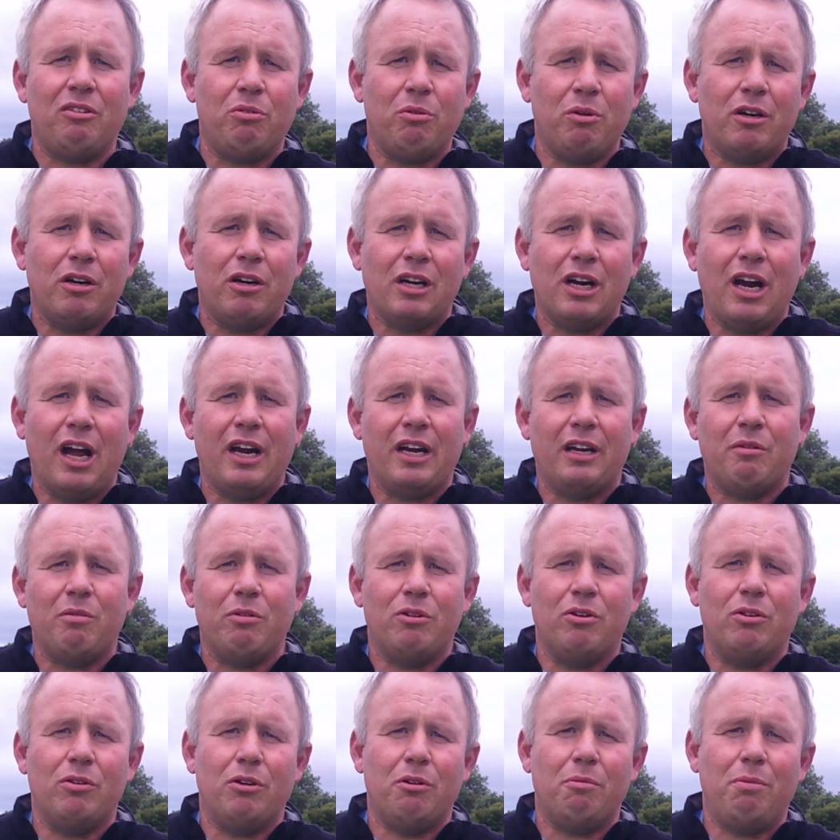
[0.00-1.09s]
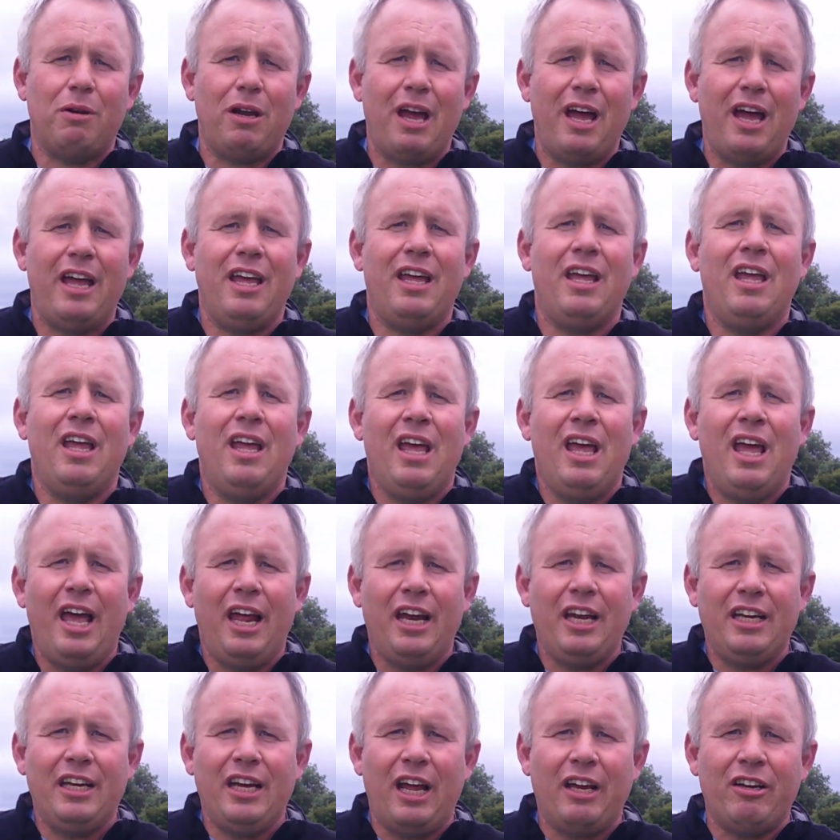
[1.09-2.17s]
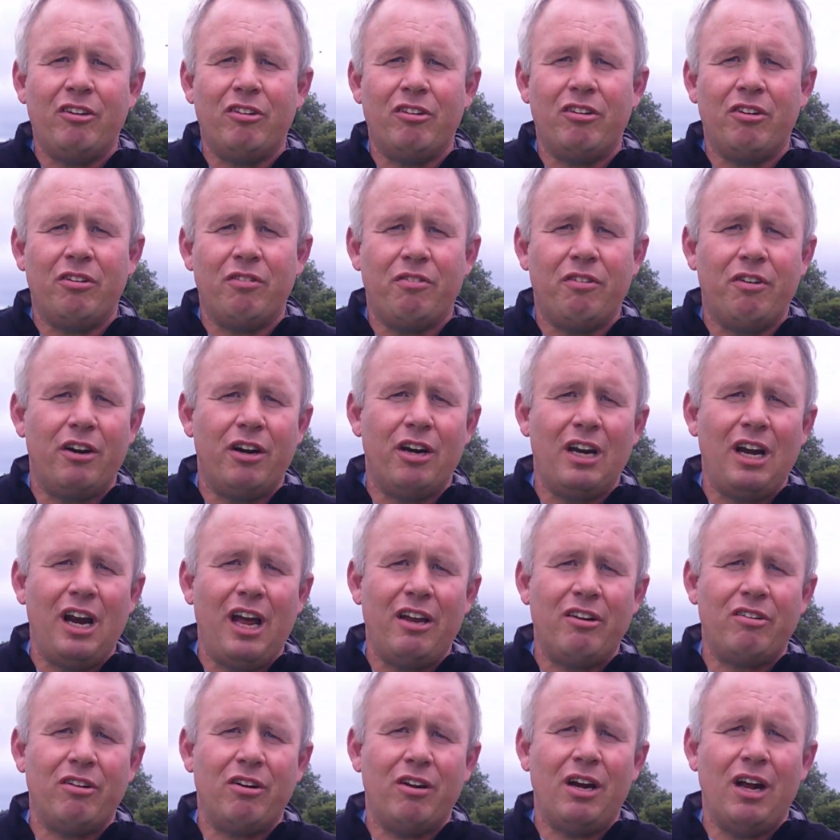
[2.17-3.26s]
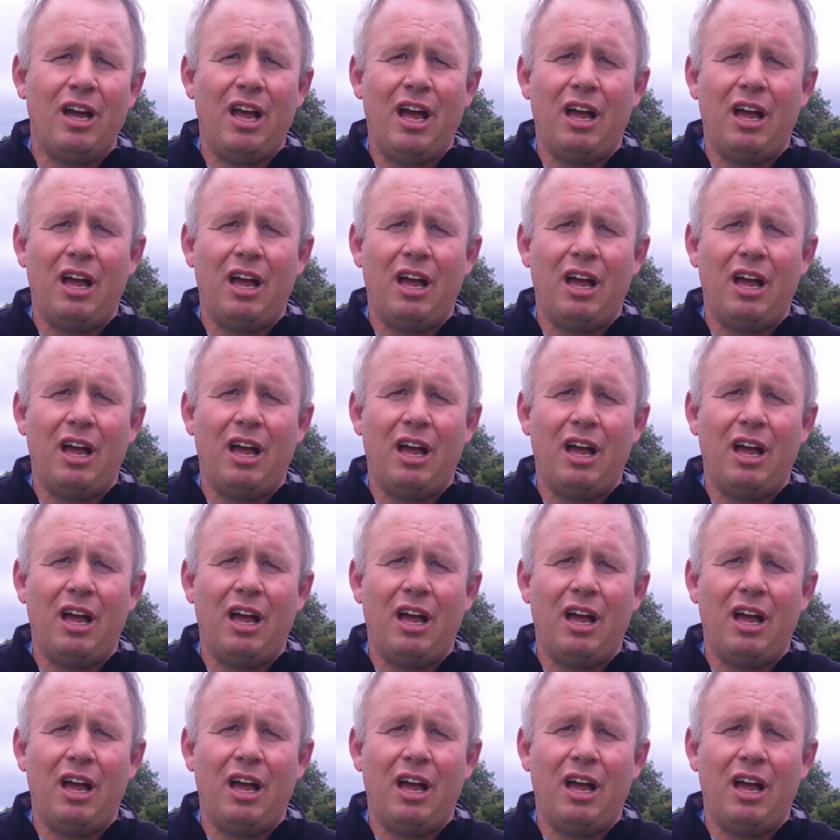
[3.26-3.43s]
we are organic, we don't apply any nitrogen fertilizer,